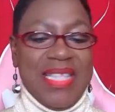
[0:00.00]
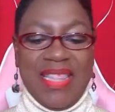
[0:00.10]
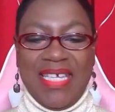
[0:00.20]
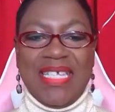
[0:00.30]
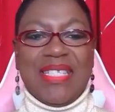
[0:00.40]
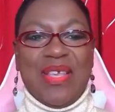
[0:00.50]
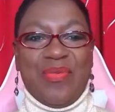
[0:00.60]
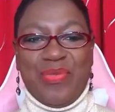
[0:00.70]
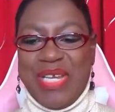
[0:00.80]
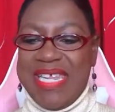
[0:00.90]
This
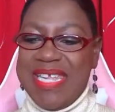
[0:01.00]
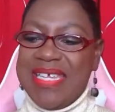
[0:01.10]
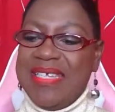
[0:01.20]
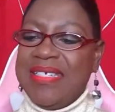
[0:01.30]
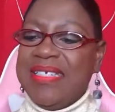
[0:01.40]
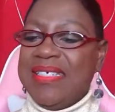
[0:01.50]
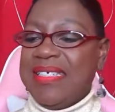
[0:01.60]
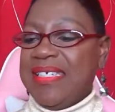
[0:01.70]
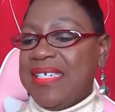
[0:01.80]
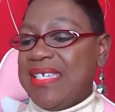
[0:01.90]
ring
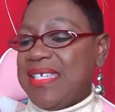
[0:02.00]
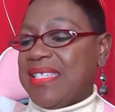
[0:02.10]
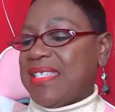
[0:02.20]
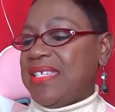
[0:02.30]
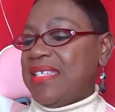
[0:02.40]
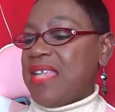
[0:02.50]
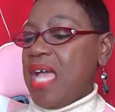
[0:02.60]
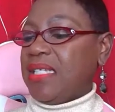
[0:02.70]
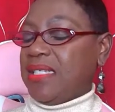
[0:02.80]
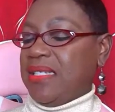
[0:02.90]
is
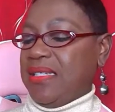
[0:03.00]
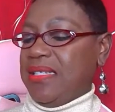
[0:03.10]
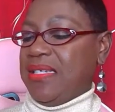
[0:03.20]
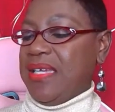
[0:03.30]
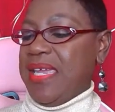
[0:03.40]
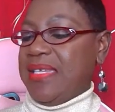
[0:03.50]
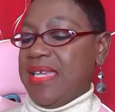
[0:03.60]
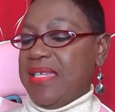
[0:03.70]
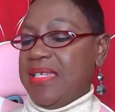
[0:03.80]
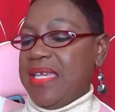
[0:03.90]
not a
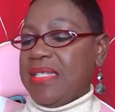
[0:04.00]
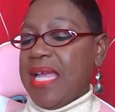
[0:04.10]
dainty.